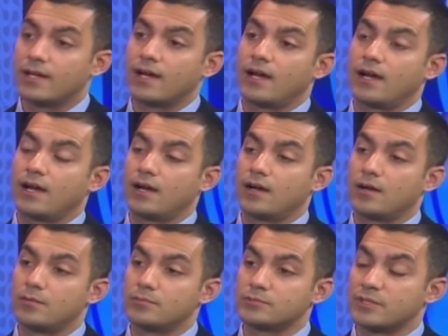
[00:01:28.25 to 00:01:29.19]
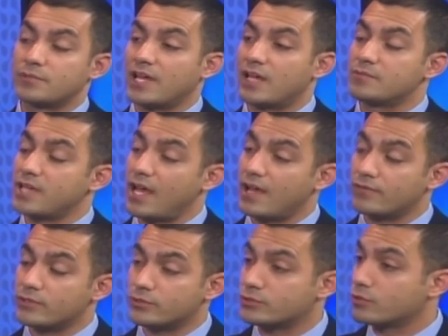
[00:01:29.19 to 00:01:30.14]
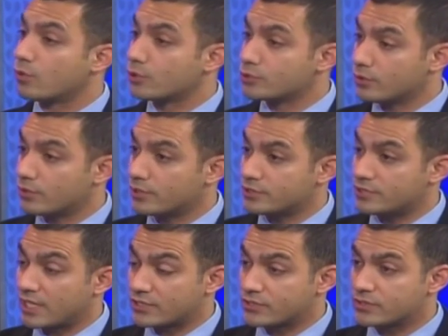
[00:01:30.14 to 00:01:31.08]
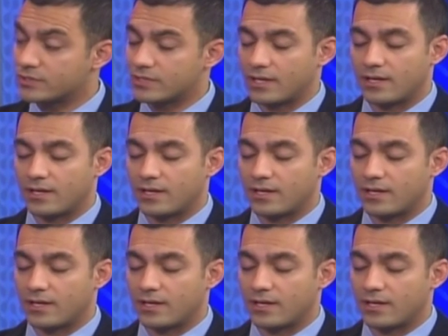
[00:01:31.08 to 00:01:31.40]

Um, sometimes I have used cortisone injections.